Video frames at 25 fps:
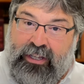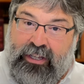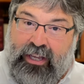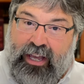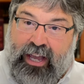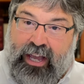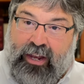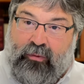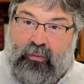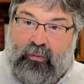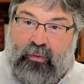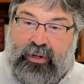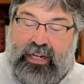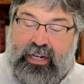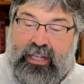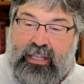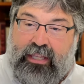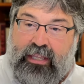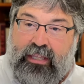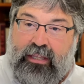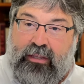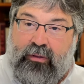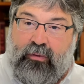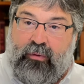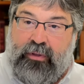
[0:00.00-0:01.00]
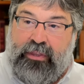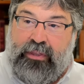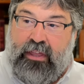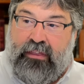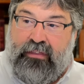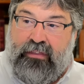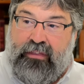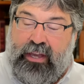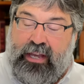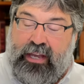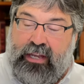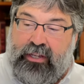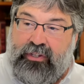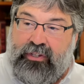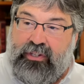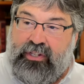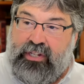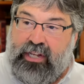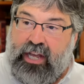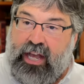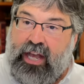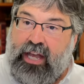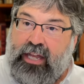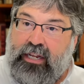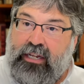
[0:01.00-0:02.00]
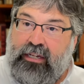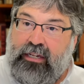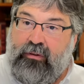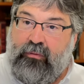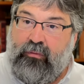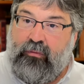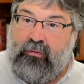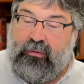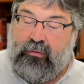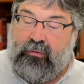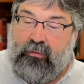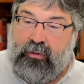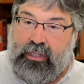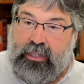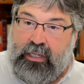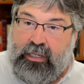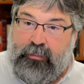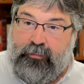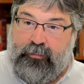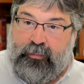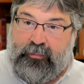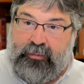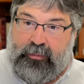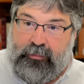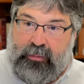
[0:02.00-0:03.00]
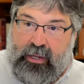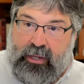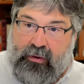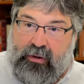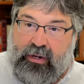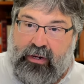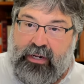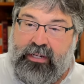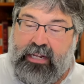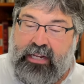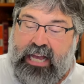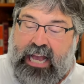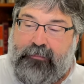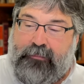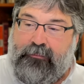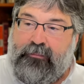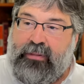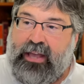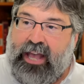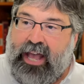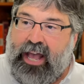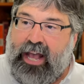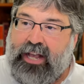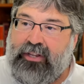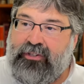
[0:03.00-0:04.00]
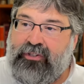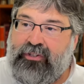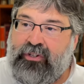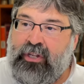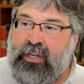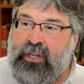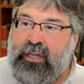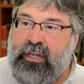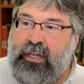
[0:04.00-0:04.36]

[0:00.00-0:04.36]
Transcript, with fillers: And when, it, when the thing is done, when the period of time passed,